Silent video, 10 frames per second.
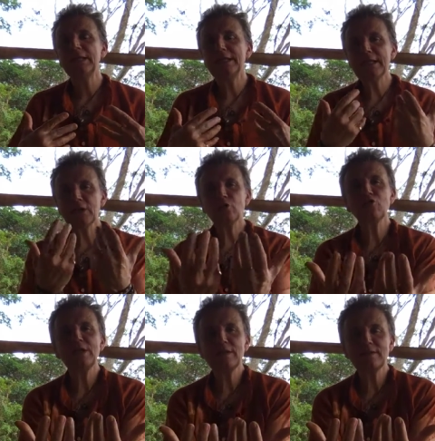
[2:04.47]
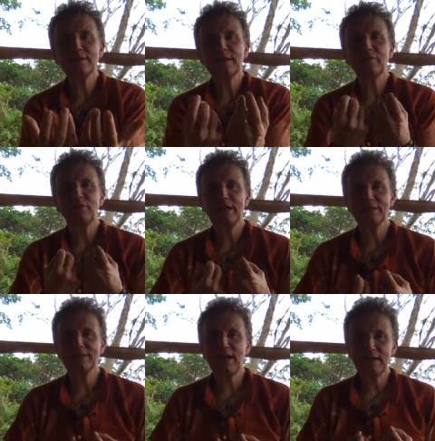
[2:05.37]
increase that
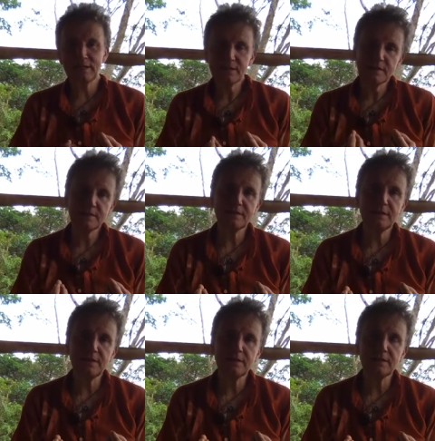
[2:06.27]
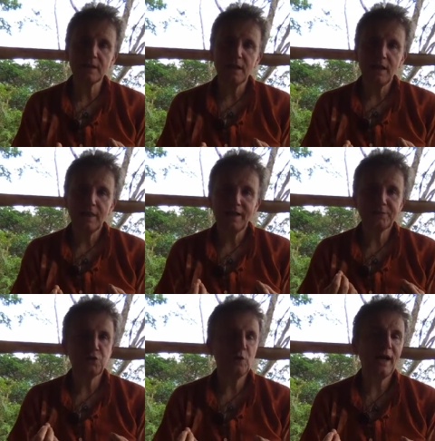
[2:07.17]
vitality seed
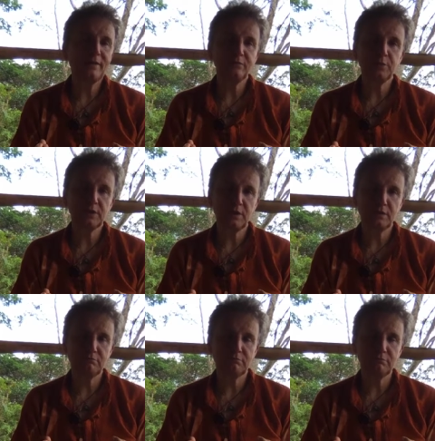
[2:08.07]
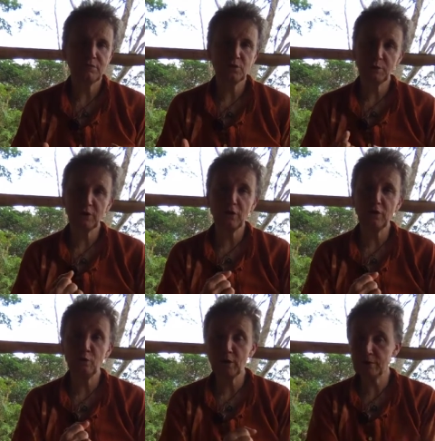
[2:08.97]
that you have within. So we're going to
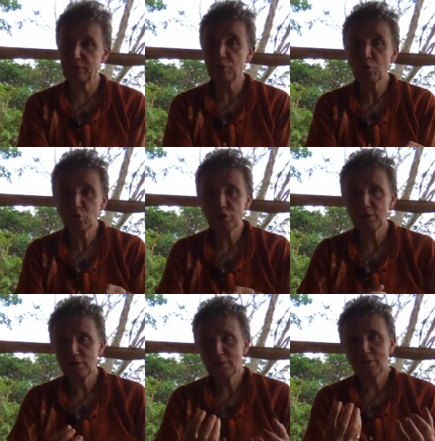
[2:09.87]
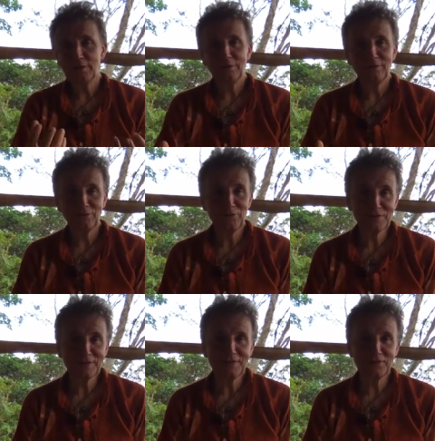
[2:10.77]
look at food in a
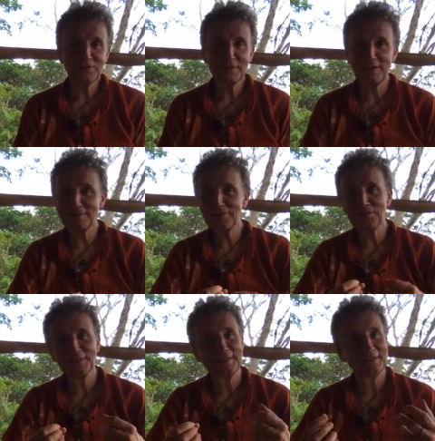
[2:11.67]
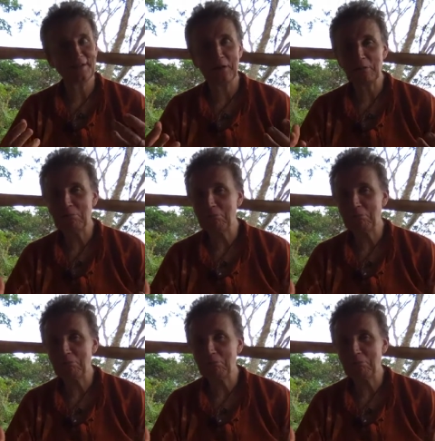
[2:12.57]
physical sense, in a